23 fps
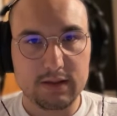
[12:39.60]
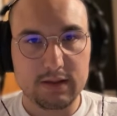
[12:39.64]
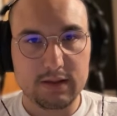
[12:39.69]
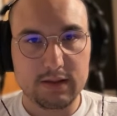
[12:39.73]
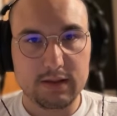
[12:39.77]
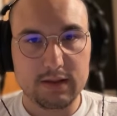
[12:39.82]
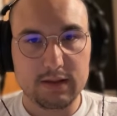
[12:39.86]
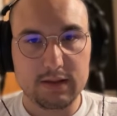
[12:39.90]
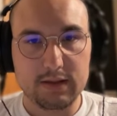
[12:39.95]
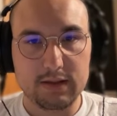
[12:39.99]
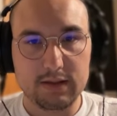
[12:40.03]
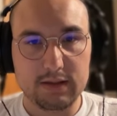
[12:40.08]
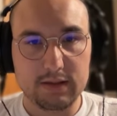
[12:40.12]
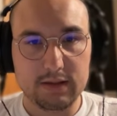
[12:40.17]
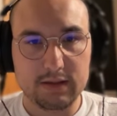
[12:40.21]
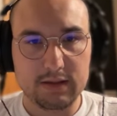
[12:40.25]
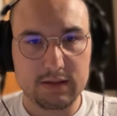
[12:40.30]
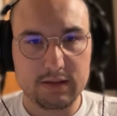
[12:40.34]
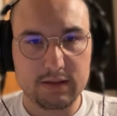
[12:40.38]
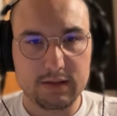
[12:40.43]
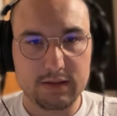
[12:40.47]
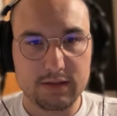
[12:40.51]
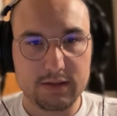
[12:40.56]

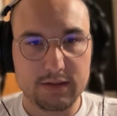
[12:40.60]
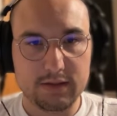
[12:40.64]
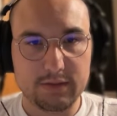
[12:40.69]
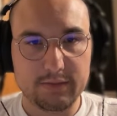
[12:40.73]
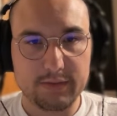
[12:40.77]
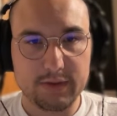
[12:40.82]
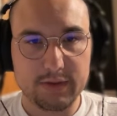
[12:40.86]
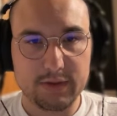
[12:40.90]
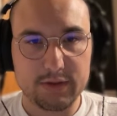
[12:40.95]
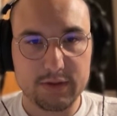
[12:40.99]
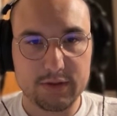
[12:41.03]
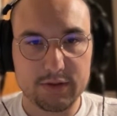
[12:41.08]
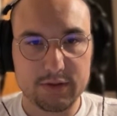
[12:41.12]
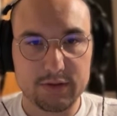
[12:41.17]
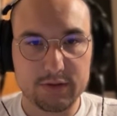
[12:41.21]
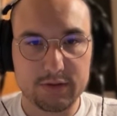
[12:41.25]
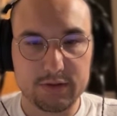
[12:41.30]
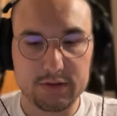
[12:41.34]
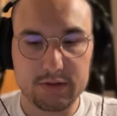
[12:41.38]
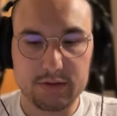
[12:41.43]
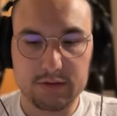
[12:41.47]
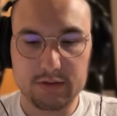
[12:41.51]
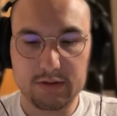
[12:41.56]
And just make
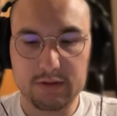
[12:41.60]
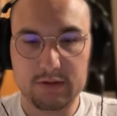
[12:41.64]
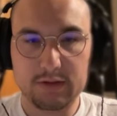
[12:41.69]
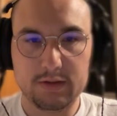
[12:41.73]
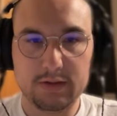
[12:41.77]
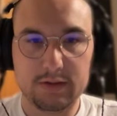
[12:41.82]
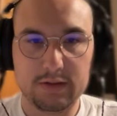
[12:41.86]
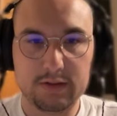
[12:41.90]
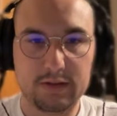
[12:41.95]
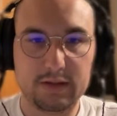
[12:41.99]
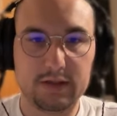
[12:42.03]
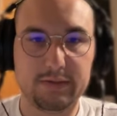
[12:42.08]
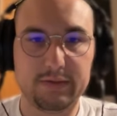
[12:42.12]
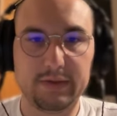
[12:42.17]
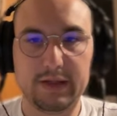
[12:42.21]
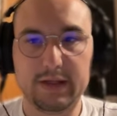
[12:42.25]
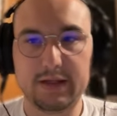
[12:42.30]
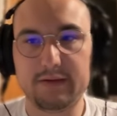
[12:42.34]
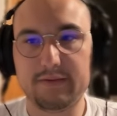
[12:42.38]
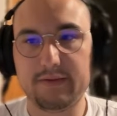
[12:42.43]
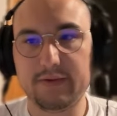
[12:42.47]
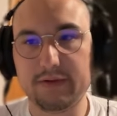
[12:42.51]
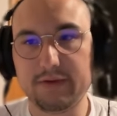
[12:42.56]
sure that we
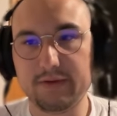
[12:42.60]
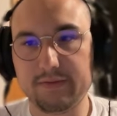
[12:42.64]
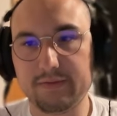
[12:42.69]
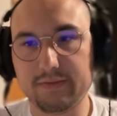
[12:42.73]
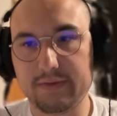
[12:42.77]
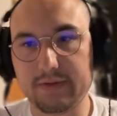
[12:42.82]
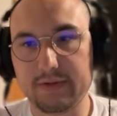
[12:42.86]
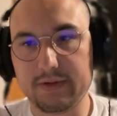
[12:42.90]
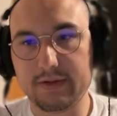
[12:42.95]
get rid of